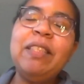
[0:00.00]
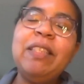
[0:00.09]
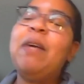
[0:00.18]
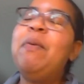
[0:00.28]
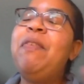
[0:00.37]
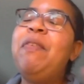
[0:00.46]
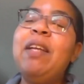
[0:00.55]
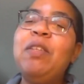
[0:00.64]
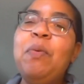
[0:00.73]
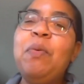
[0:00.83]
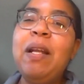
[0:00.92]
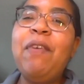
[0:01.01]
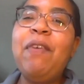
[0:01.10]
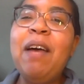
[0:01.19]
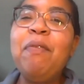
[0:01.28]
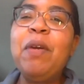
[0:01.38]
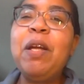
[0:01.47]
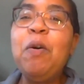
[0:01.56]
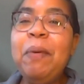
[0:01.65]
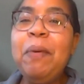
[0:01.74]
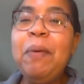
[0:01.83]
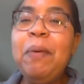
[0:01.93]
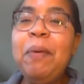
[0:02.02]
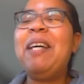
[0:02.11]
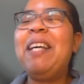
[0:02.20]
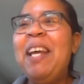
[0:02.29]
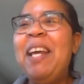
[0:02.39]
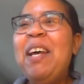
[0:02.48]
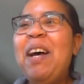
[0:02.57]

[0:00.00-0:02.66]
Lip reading: Feels like we've had 25 reopenings, but